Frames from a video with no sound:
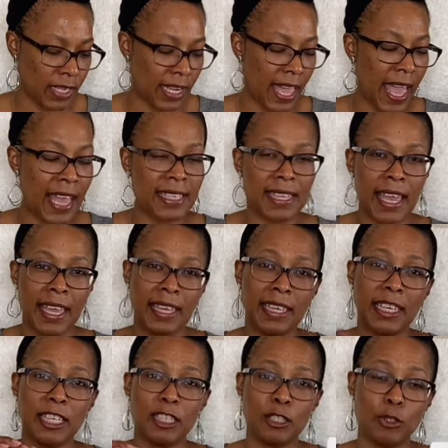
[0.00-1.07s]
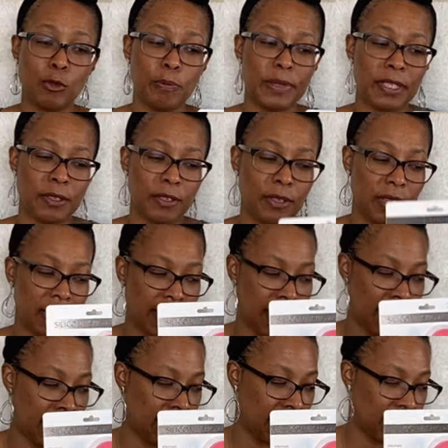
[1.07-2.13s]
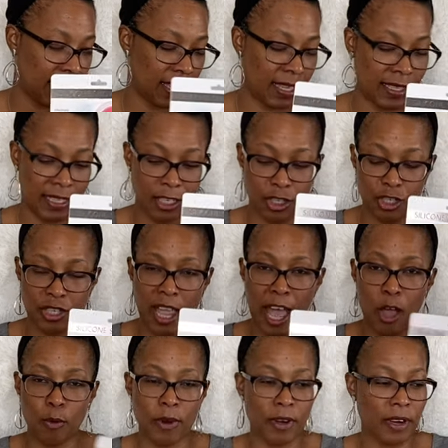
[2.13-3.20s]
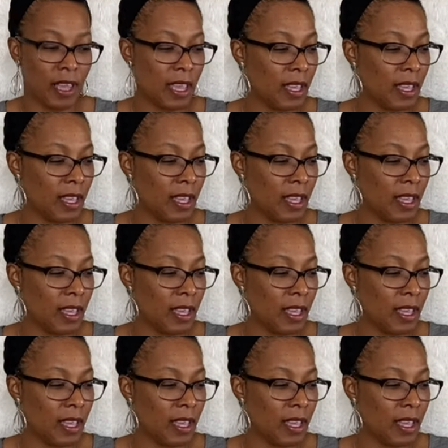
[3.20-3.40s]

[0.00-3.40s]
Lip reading: It has hanging loops, so you can hang it in the shower.